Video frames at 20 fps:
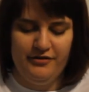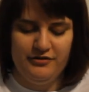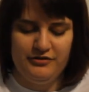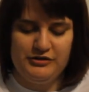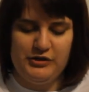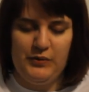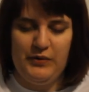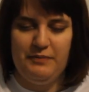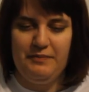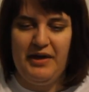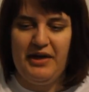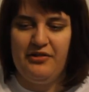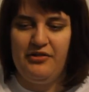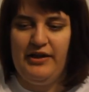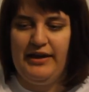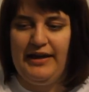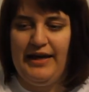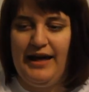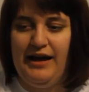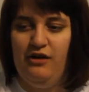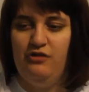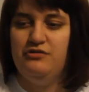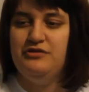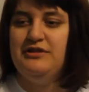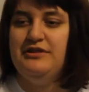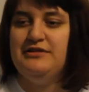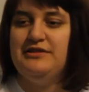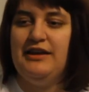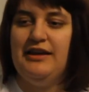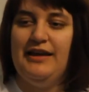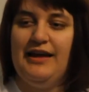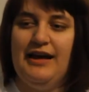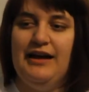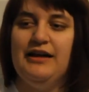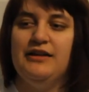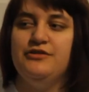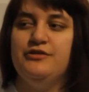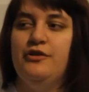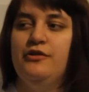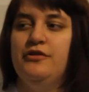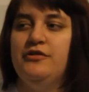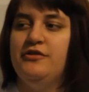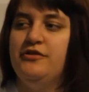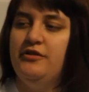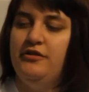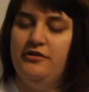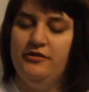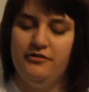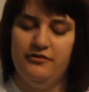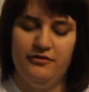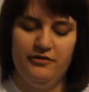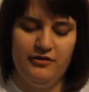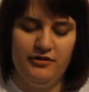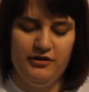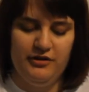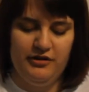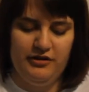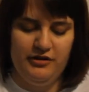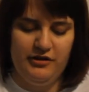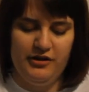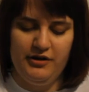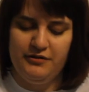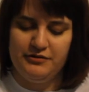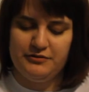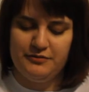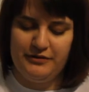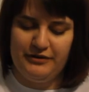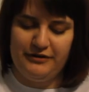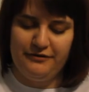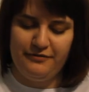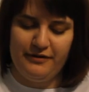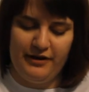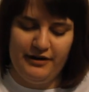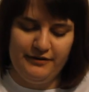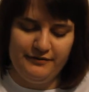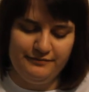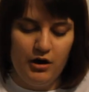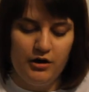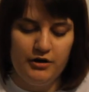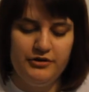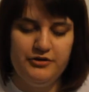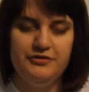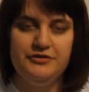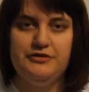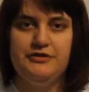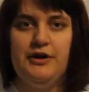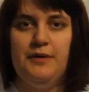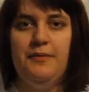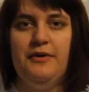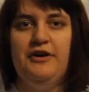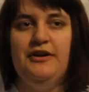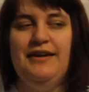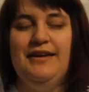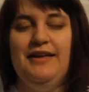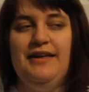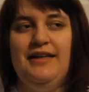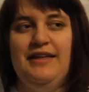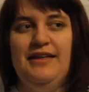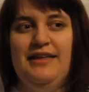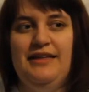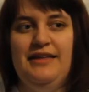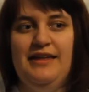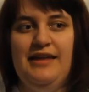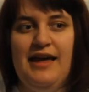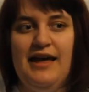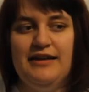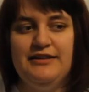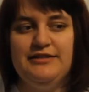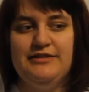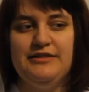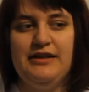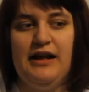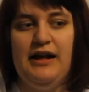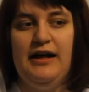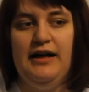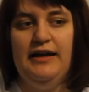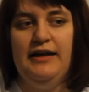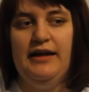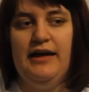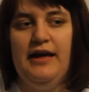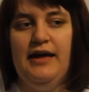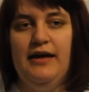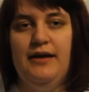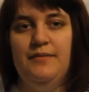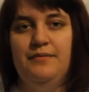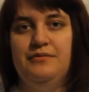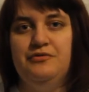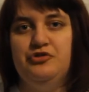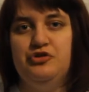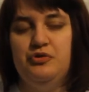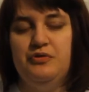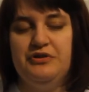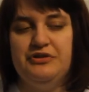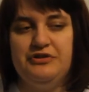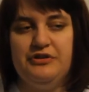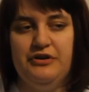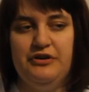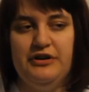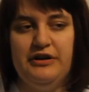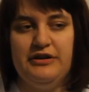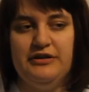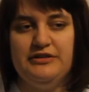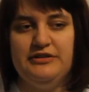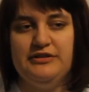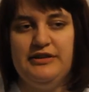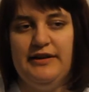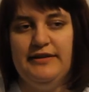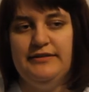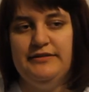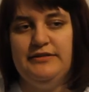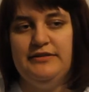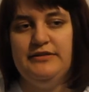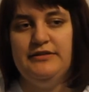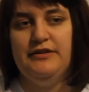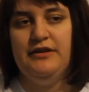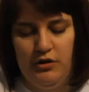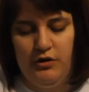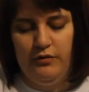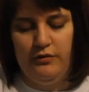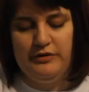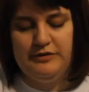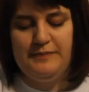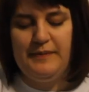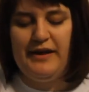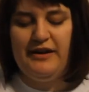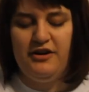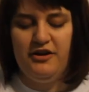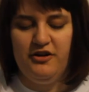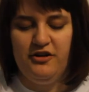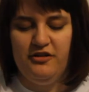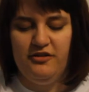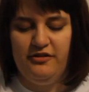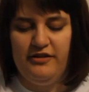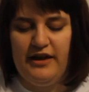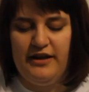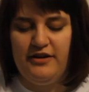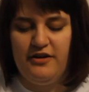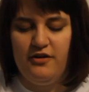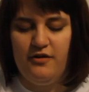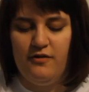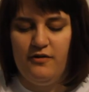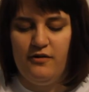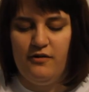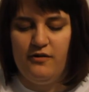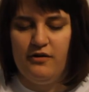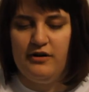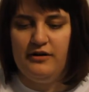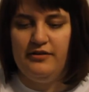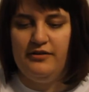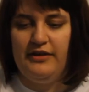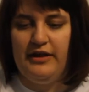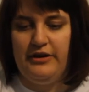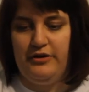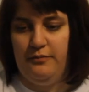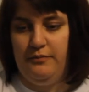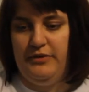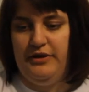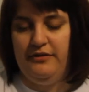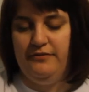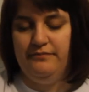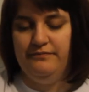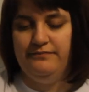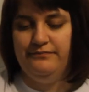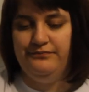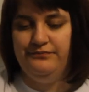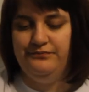So we make like houses and castles, and it was really fun. Are you stubborn? Yes, I am, to a certain extent. Who is better, Leno or Letterman?